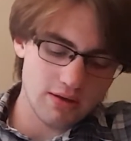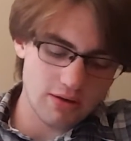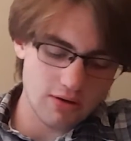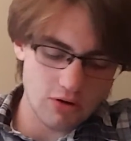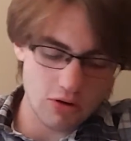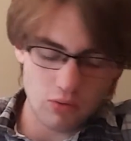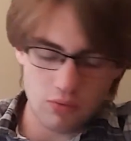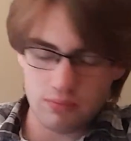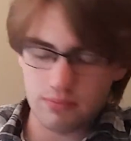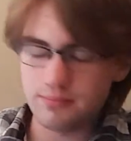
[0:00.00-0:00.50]

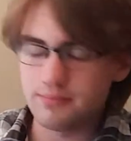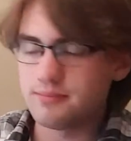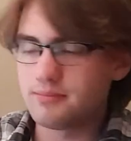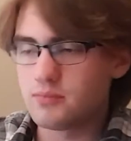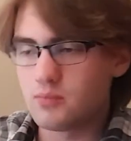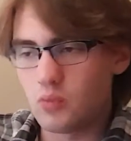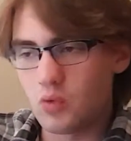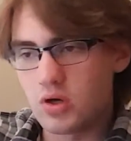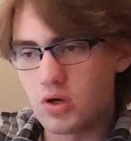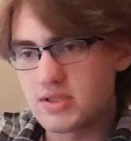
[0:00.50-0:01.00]
or
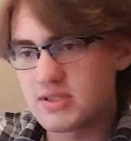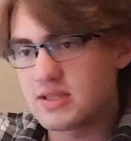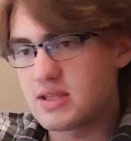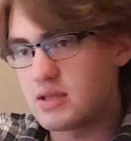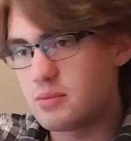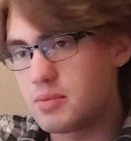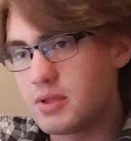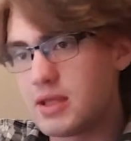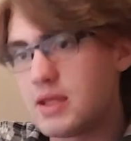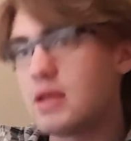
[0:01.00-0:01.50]
was the
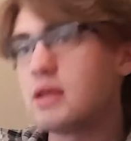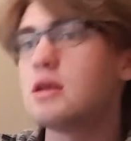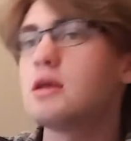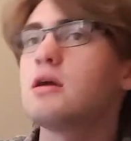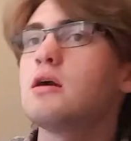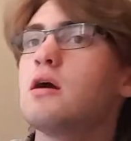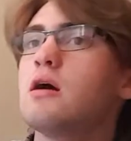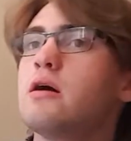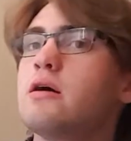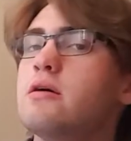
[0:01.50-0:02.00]

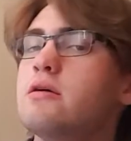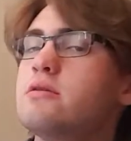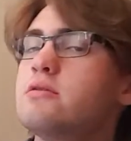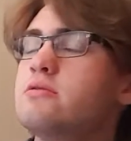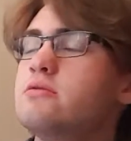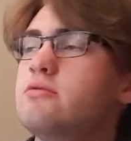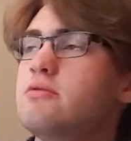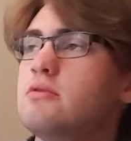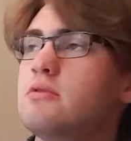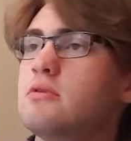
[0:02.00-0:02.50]
beginning
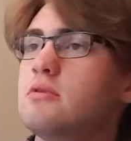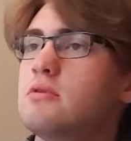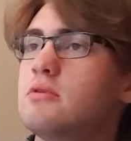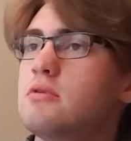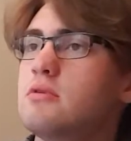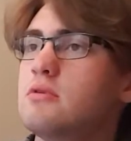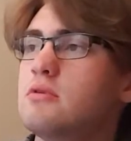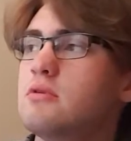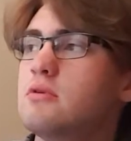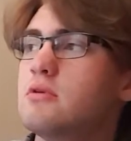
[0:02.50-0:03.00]
of
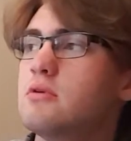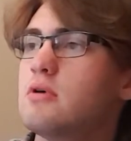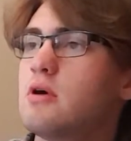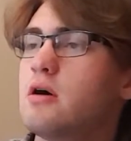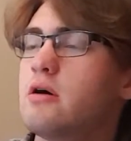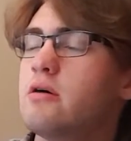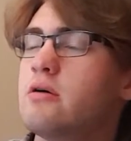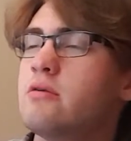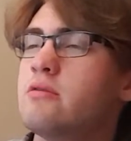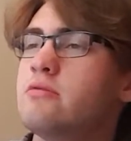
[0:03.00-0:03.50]

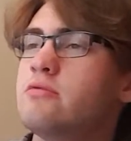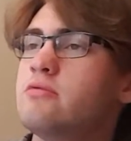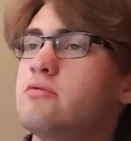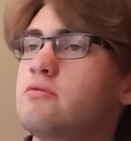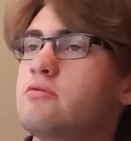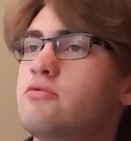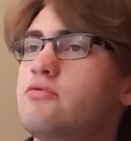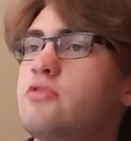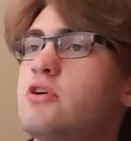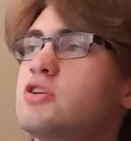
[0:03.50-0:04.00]

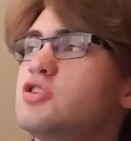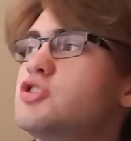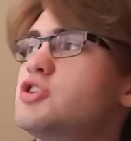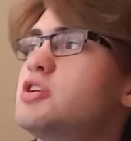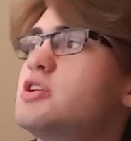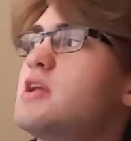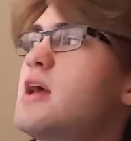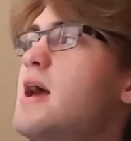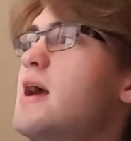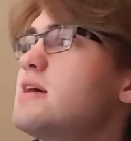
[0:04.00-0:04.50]

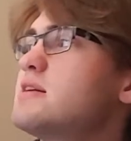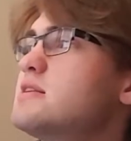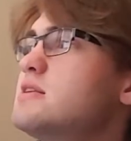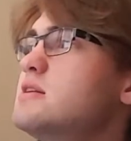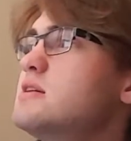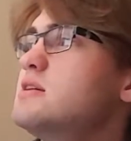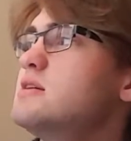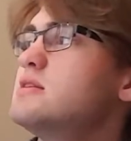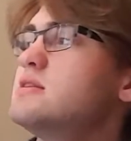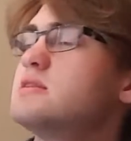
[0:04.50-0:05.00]
function
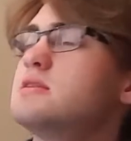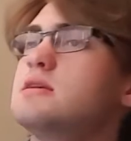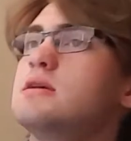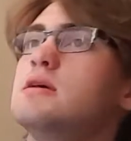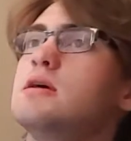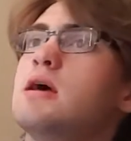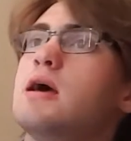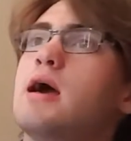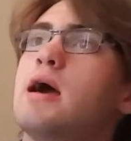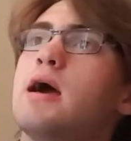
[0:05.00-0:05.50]
axes
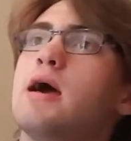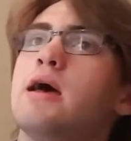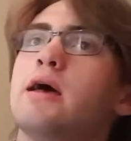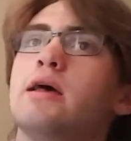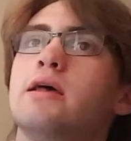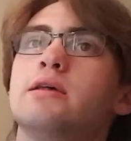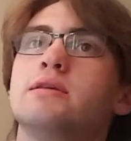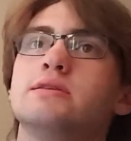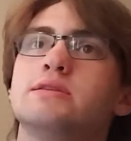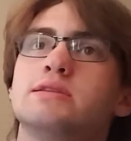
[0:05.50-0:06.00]

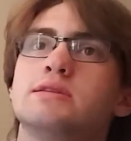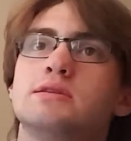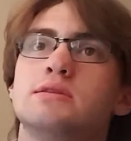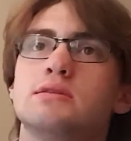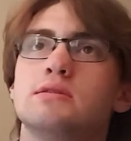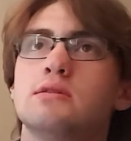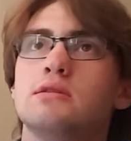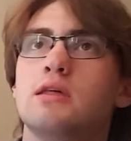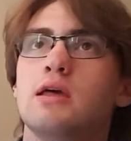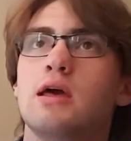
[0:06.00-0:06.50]
as
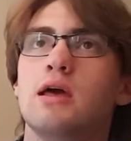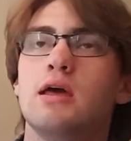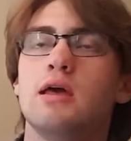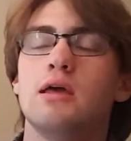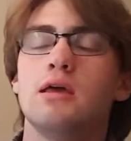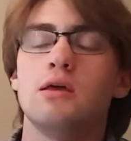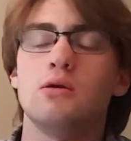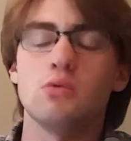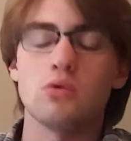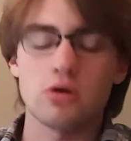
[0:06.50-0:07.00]

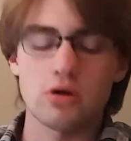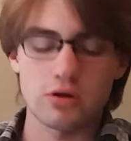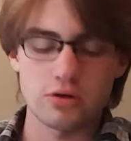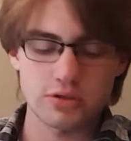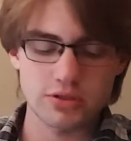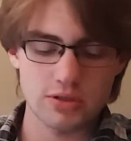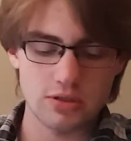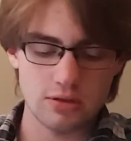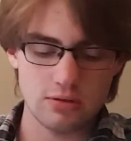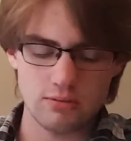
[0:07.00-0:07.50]
they were
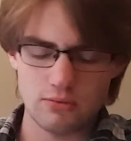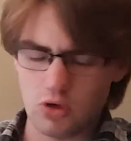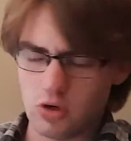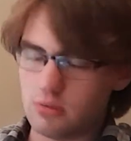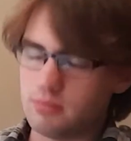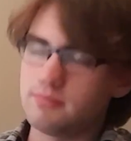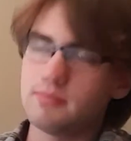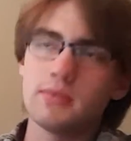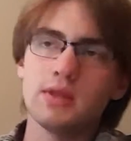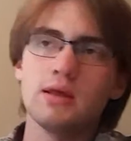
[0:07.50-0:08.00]
understood,
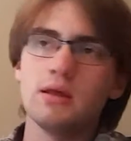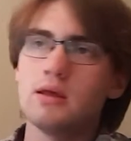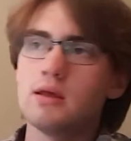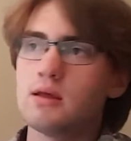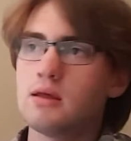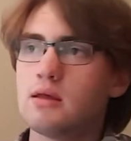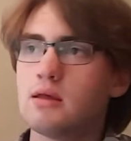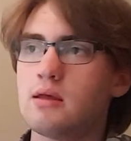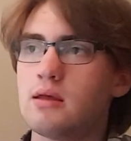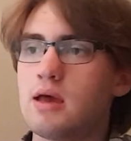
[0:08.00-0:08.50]
or
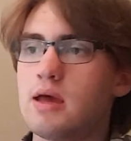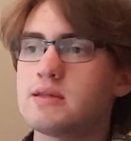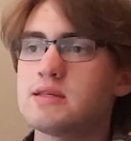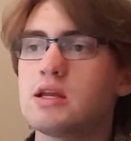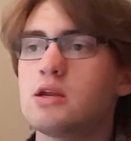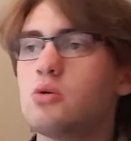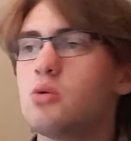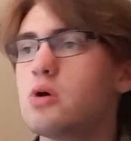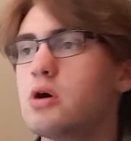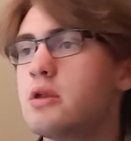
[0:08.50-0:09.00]
as
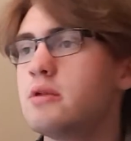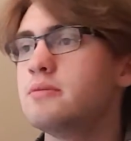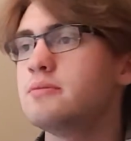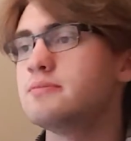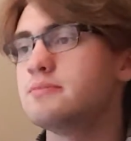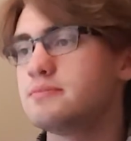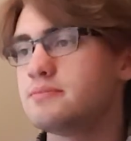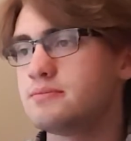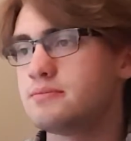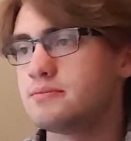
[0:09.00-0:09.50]
anyone
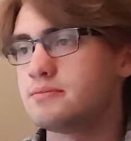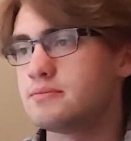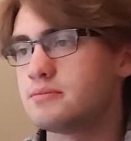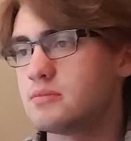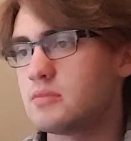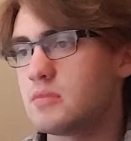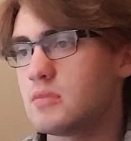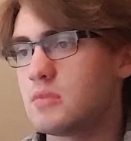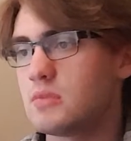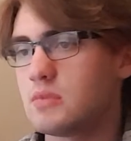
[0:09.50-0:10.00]

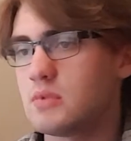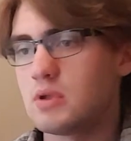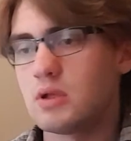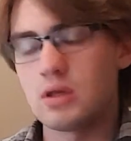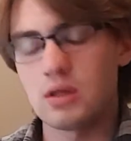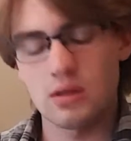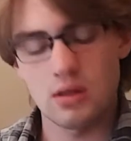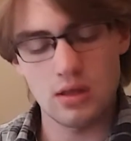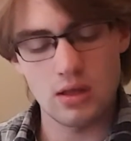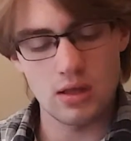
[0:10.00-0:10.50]

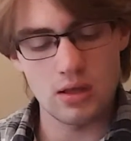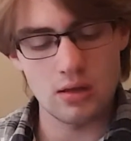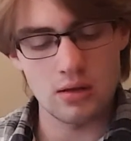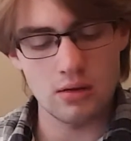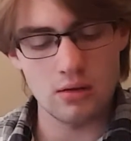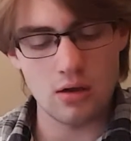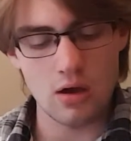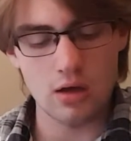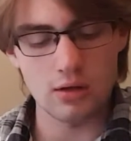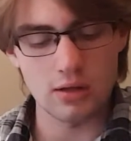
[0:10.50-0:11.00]

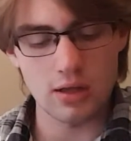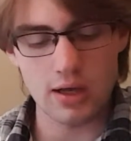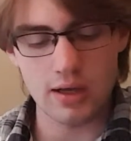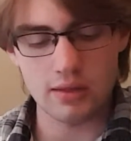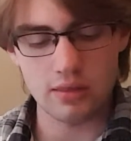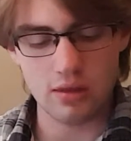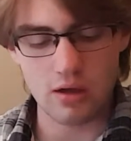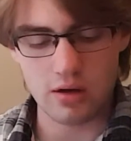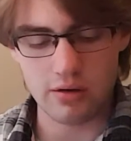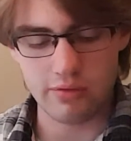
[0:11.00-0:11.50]
in
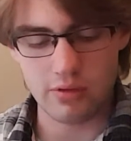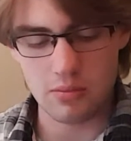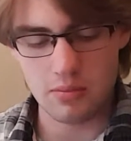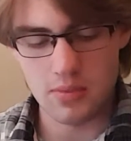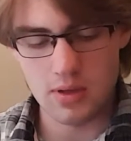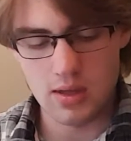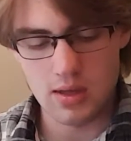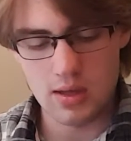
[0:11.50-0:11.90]
online thought of them.